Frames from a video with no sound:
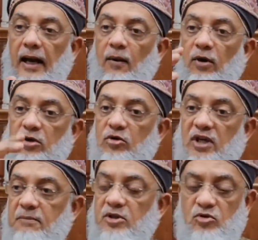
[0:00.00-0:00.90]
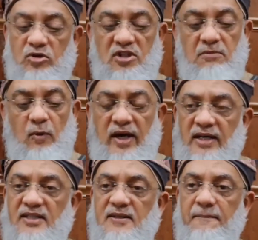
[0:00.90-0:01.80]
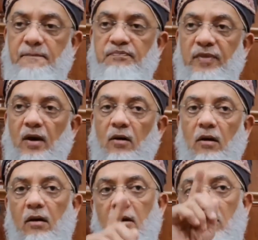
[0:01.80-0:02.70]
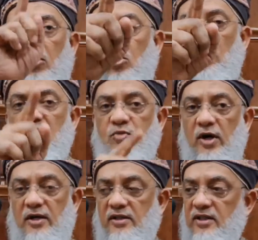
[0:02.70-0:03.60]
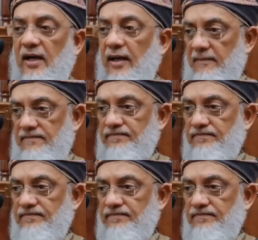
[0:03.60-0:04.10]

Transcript: I want you to keep these two things in mind. One is, goal is what? Jannah.